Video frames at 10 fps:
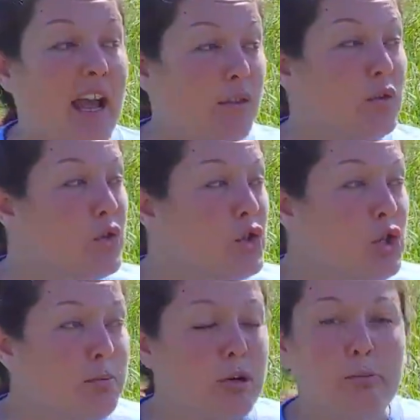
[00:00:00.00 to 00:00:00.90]
And those are
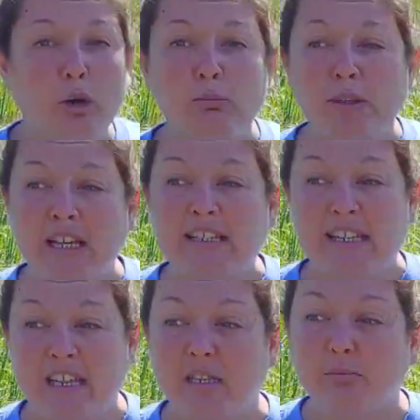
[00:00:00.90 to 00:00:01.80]
super important
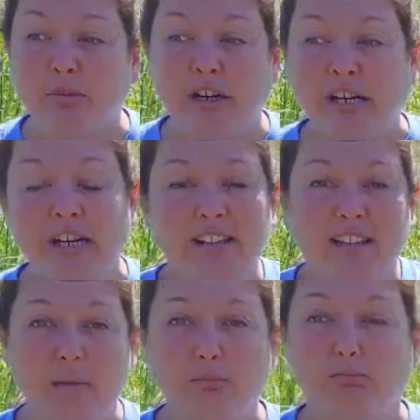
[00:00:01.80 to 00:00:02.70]
plants in the prairie.
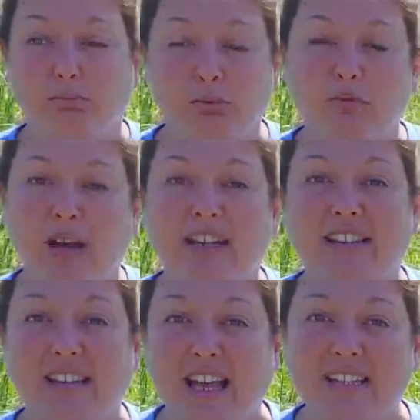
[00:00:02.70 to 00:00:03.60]
They
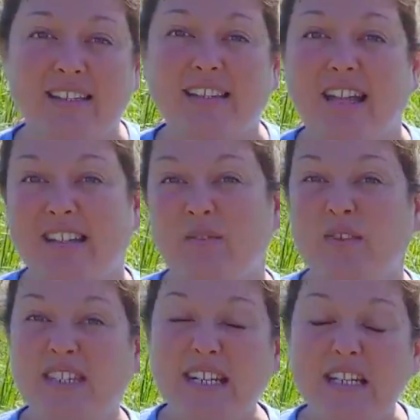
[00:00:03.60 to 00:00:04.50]
provide lots and lots
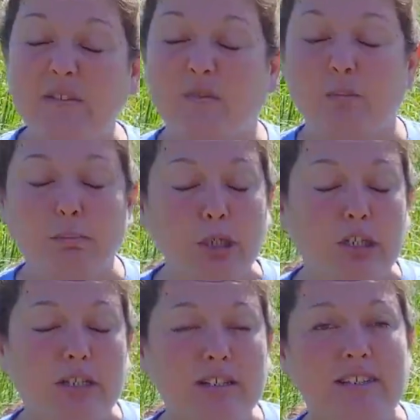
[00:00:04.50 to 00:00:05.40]
of seeds for
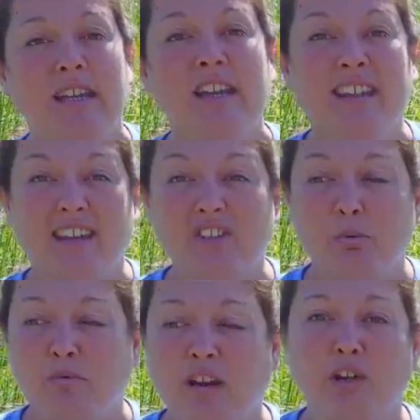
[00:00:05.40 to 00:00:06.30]
birds. They
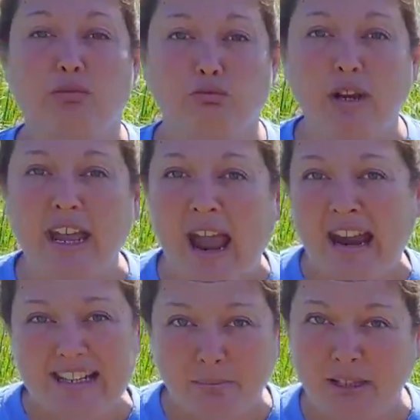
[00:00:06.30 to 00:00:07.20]
also provide great
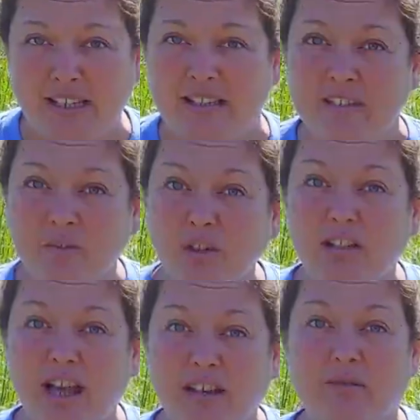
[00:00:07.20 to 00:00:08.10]
hiding places for a
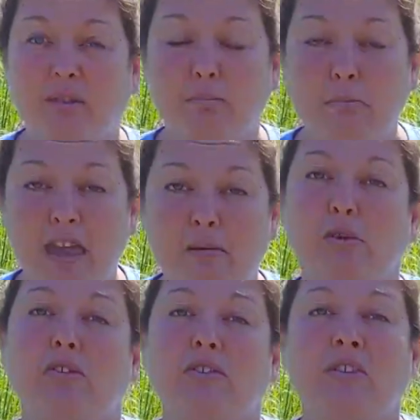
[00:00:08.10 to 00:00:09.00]
lot of the
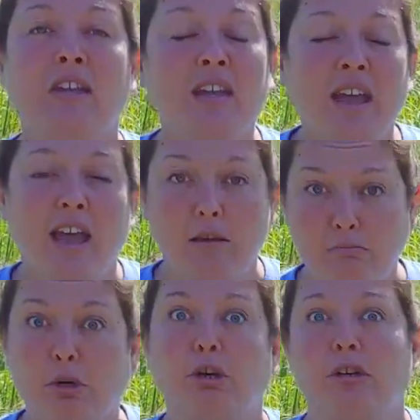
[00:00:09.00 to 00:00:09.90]
mammals
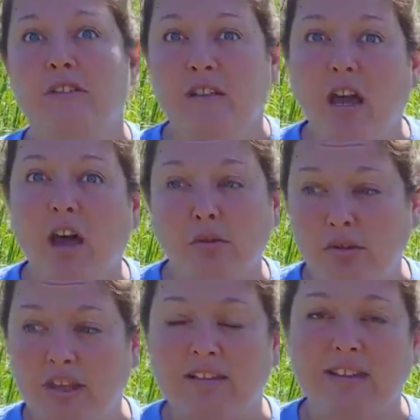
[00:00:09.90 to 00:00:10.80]
and birds and other
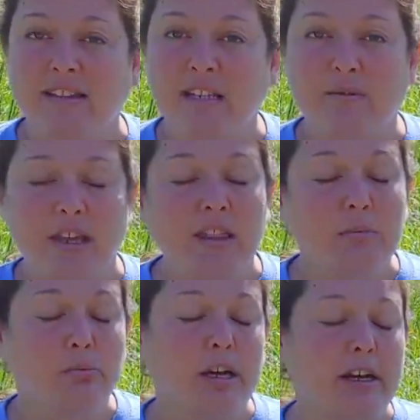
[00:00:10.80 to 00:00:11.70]
things that live in
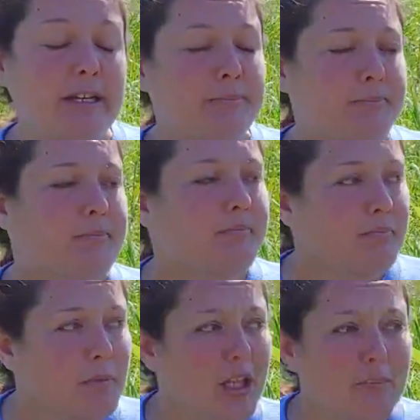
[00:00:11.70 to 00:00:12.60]
the prairie.
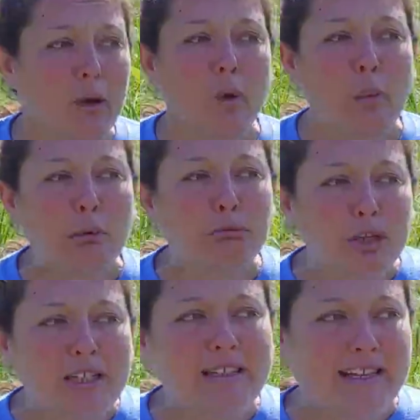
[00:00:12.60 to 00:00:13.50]
But what we
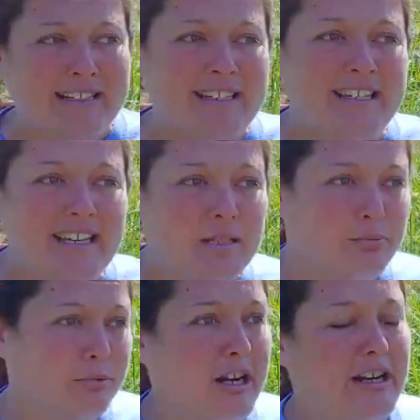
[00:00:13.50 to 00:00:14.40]
really like to see in the
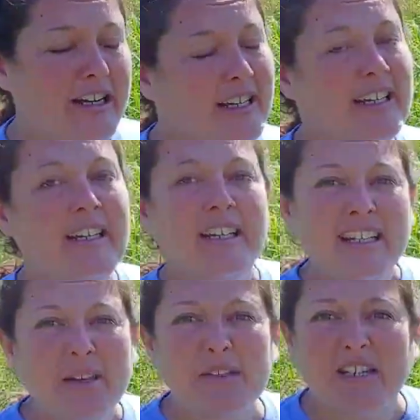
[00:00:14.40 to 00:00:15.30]
prairie,
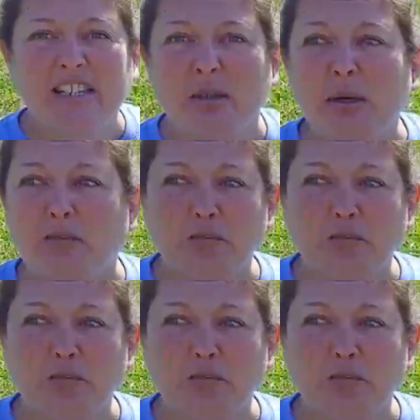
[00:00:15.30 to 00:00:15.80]
gives it a little bit of